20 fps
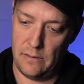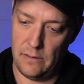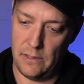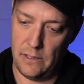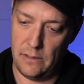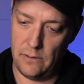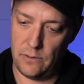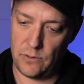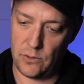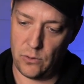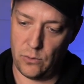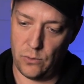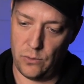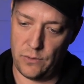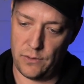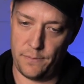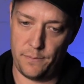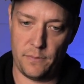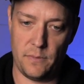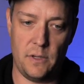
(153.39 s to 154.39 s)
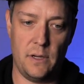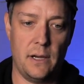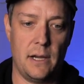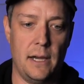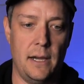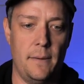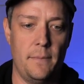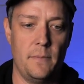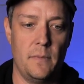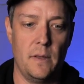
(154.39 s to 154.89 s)
It looks awesome.
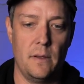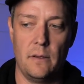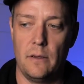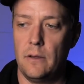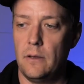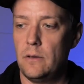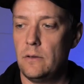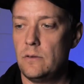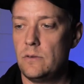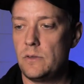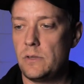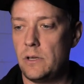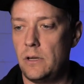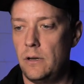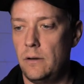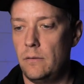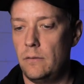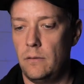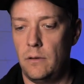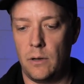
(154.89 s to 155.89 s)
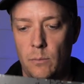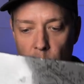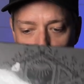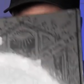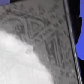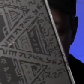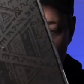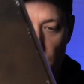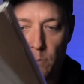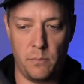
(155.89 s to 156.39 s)
Okay, so
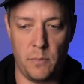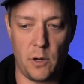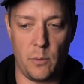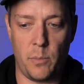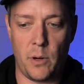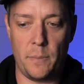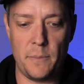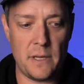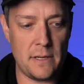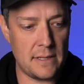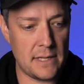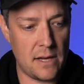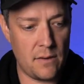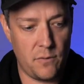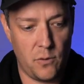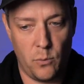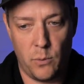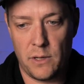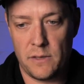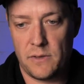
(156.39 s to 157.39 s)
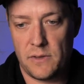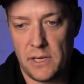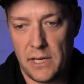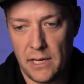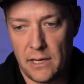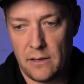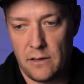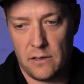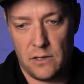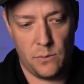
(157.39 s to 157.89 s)
I'll pop that down for 1
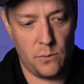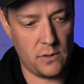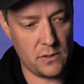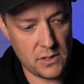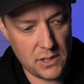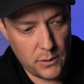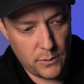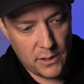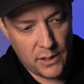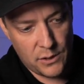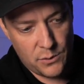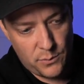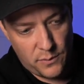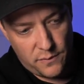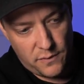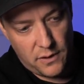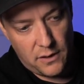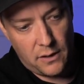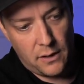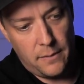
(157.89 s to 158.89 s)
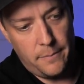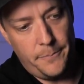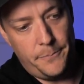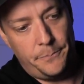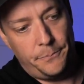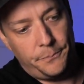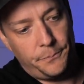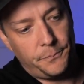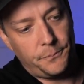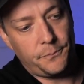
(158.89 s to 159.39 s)
sec. I just want to see what else we've
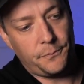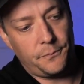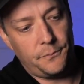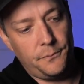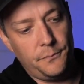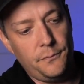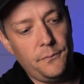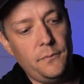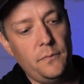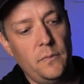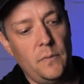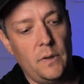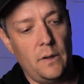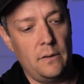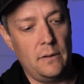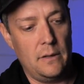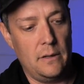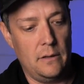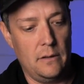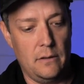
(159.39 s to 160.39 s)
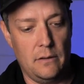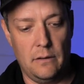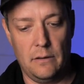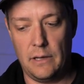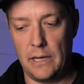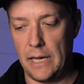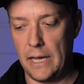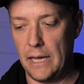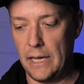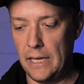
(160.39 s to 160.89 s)
got.
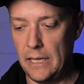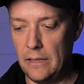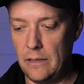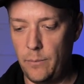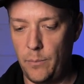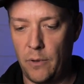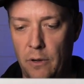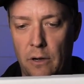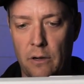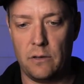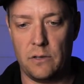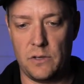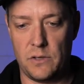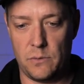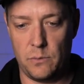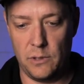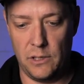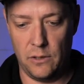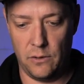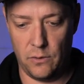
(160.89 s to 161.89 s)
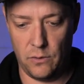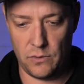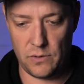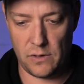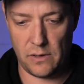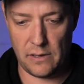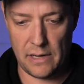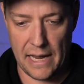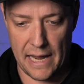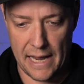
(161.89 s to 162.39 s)
Okay, in the box, we
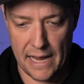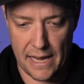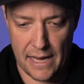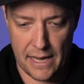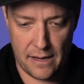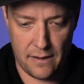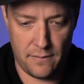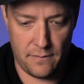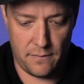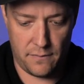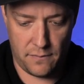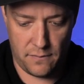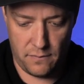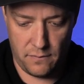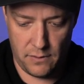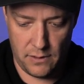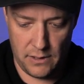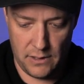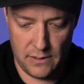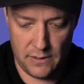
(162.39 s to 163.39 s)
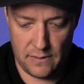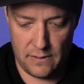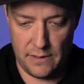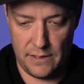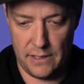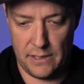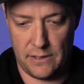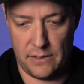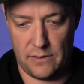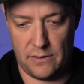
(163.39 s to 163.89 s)
also have, what is
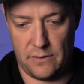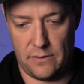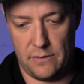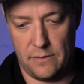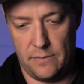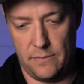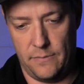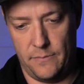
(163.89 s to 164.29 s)
this?